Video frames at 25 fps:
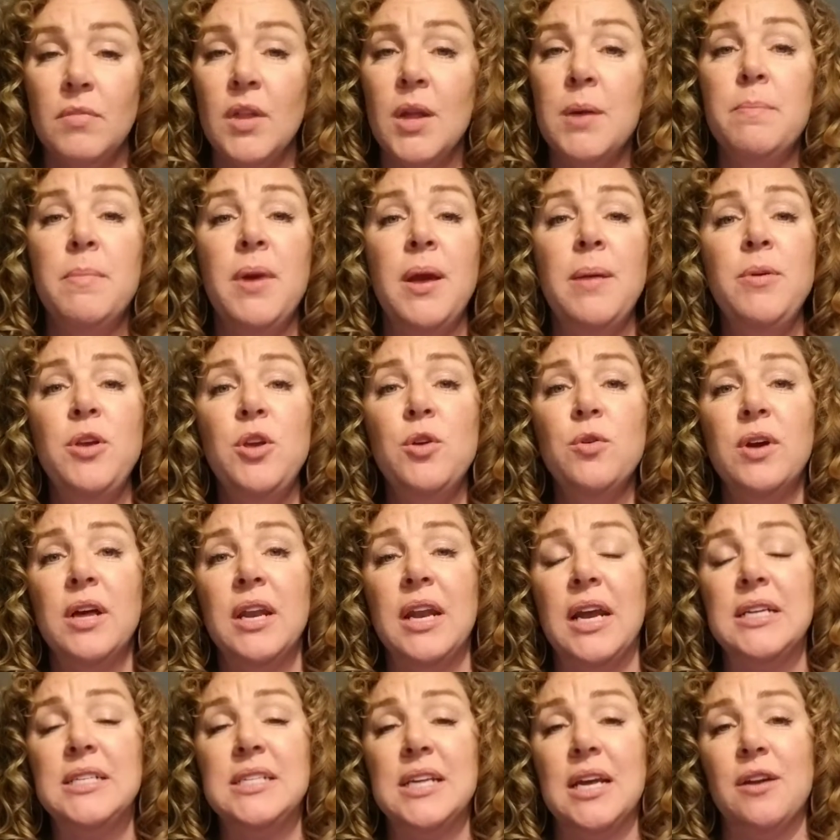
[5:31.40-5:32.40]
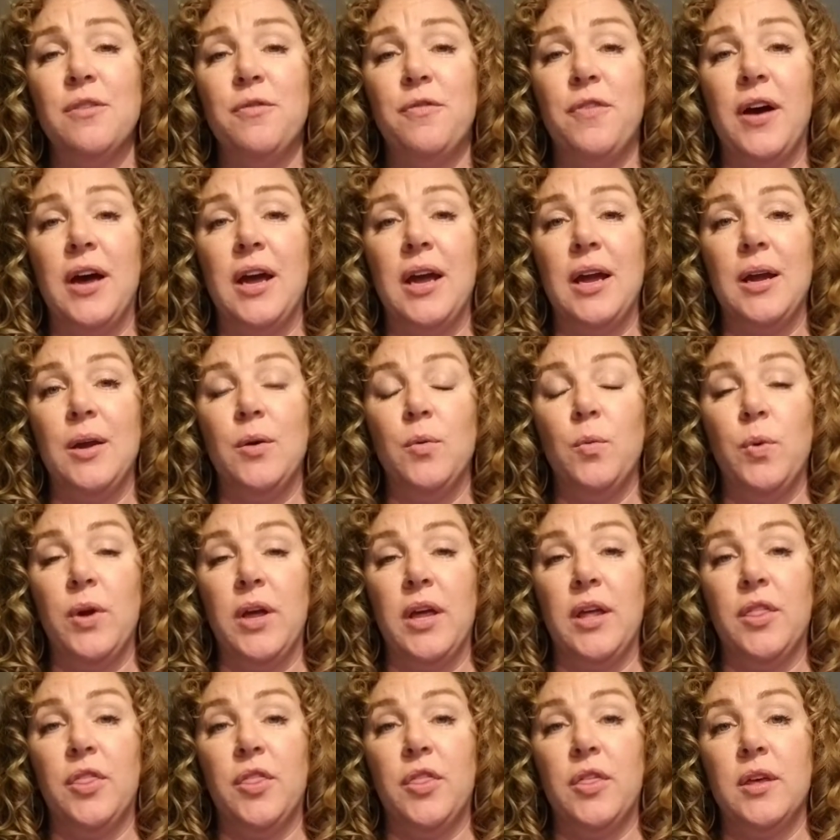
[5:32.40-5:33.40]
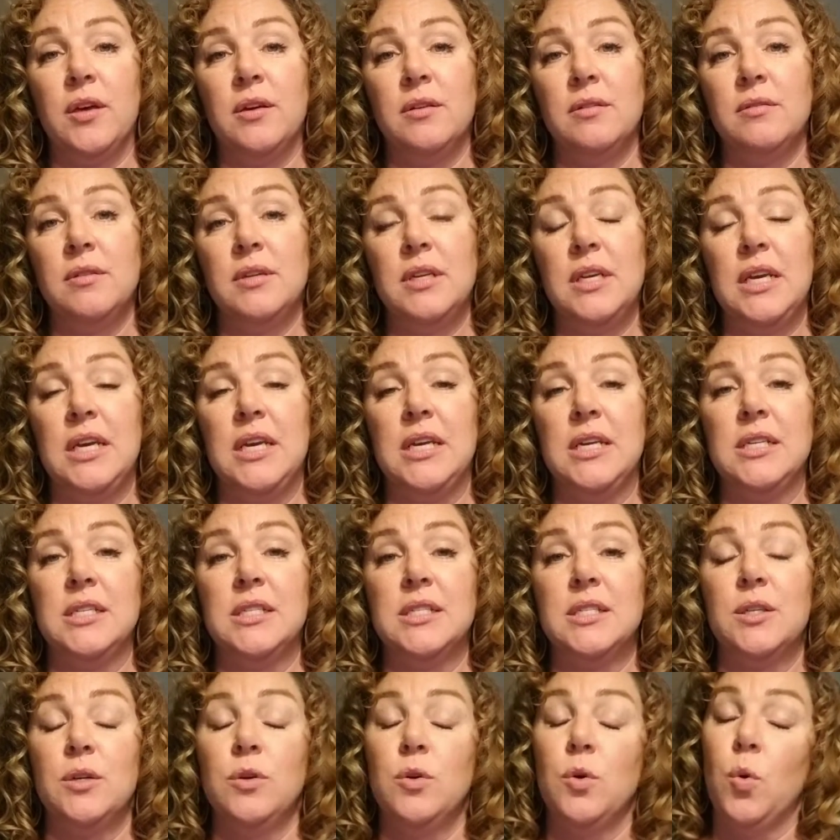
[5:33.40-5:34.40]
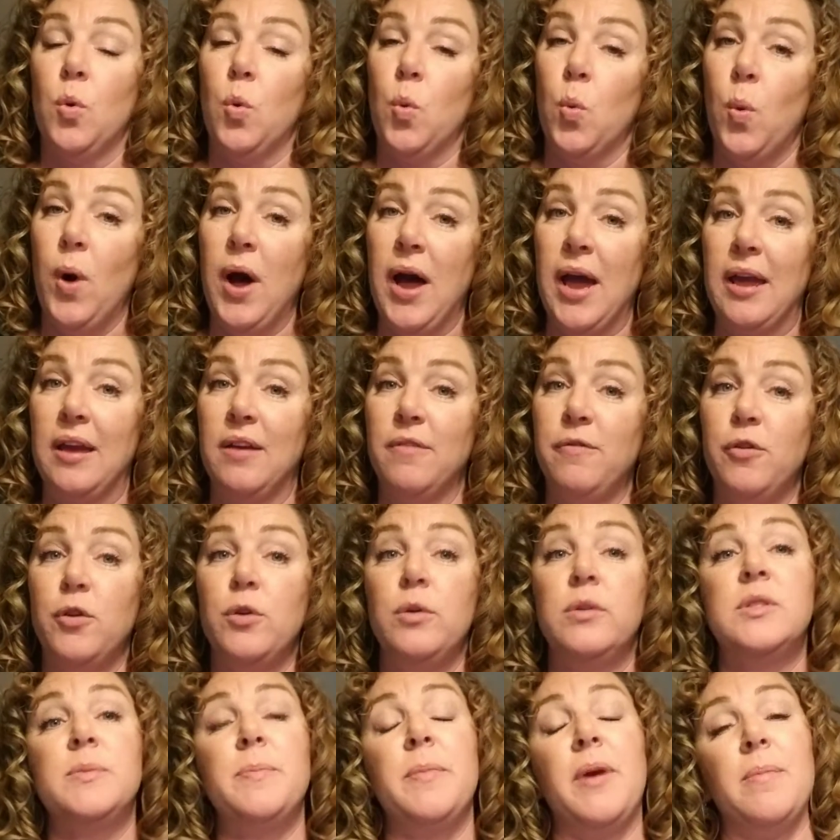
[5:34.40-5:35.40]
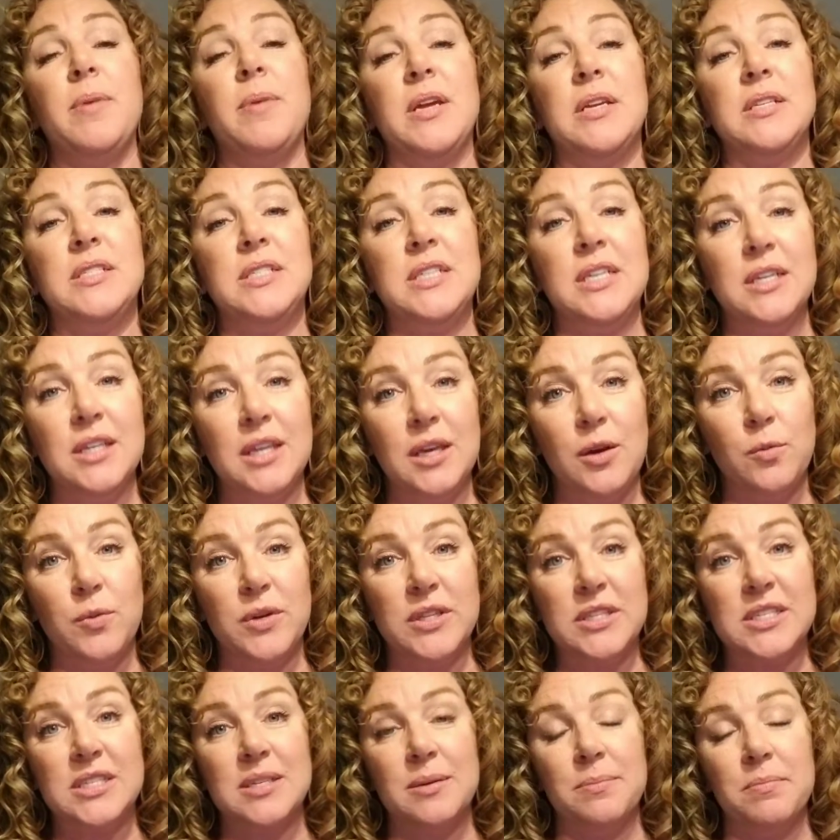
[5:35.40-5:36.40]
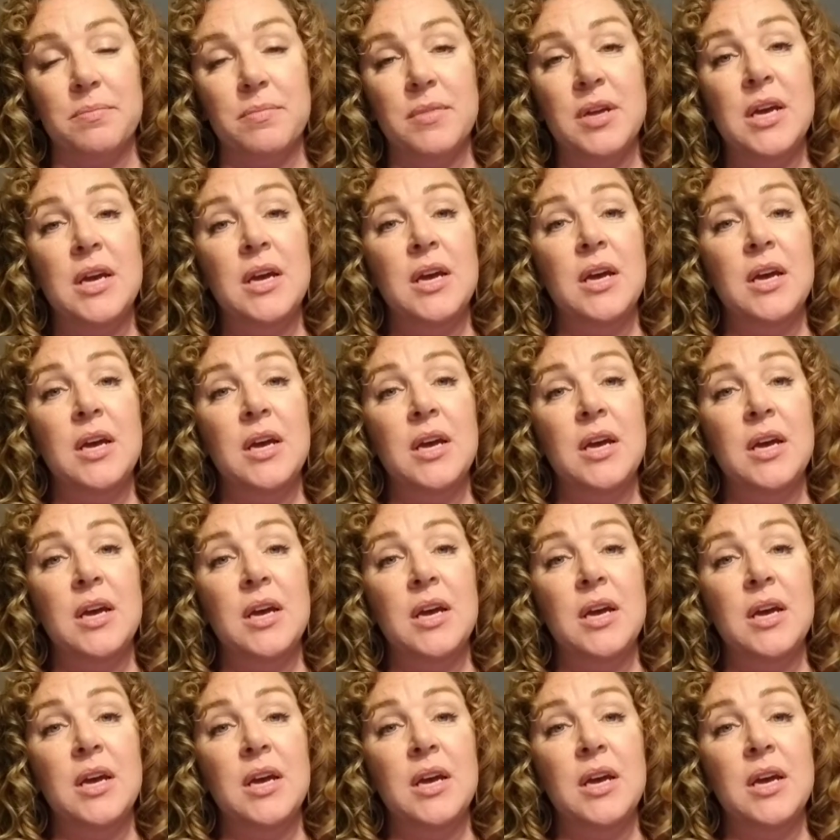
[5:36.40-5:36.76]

maybe you can identify with his wife, who's maybe dealing with some